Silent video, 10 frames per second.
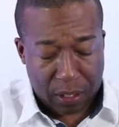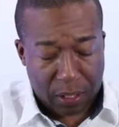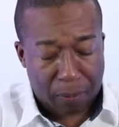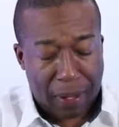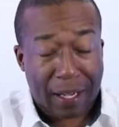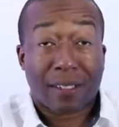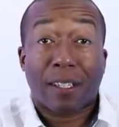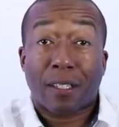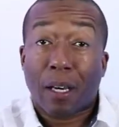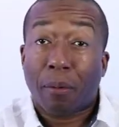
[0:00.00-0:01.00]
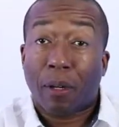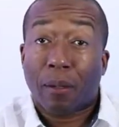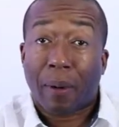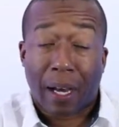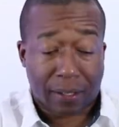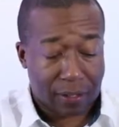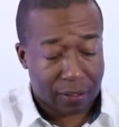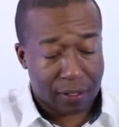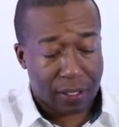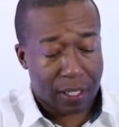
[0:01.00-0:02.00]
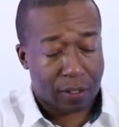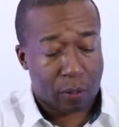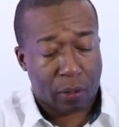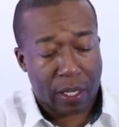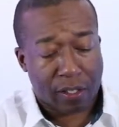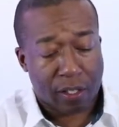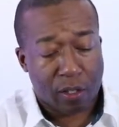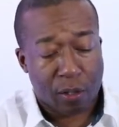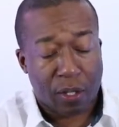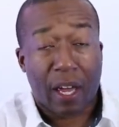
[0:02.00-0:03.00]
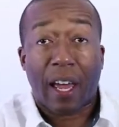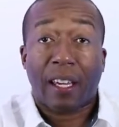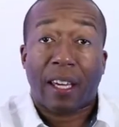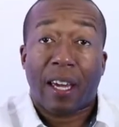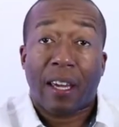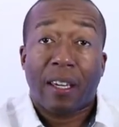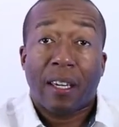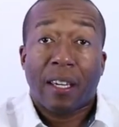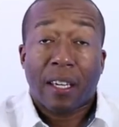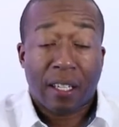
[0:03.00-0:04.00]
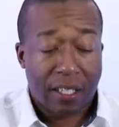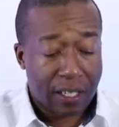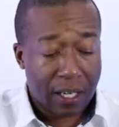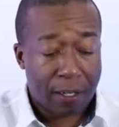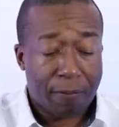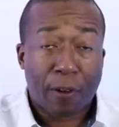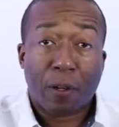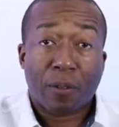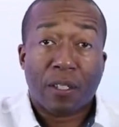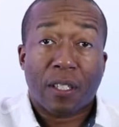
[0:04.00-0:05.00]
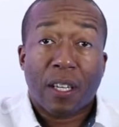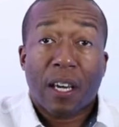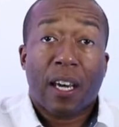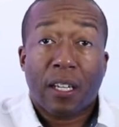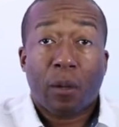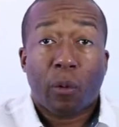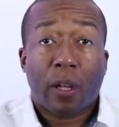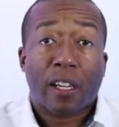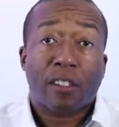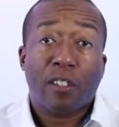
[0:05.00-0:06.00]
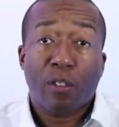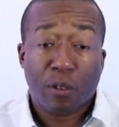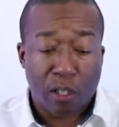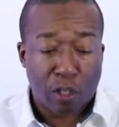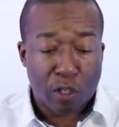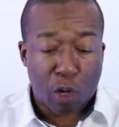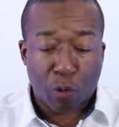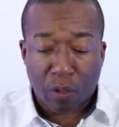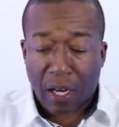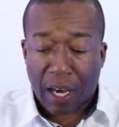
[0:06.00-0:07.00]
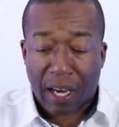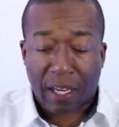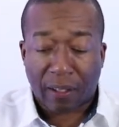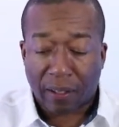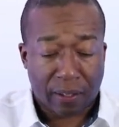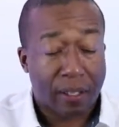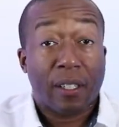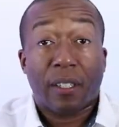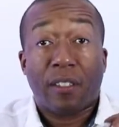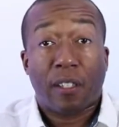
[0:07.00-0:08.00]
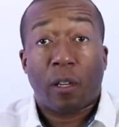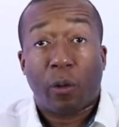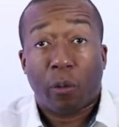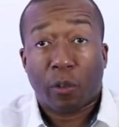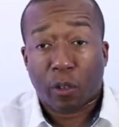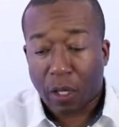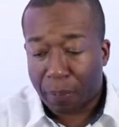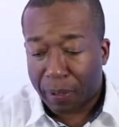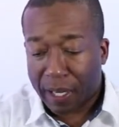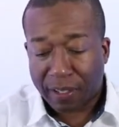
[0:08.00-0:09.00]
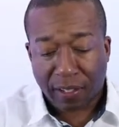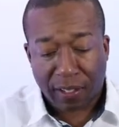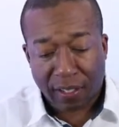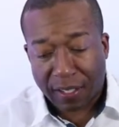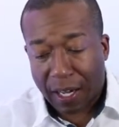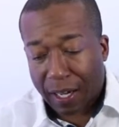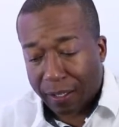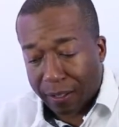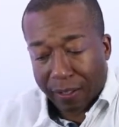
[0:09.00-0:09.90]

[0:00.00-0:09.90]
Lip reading: double unboxing today. So we'll actually do the AKG headphones and then we'll actually do the Note 9. So we'll throw that plastic to the side.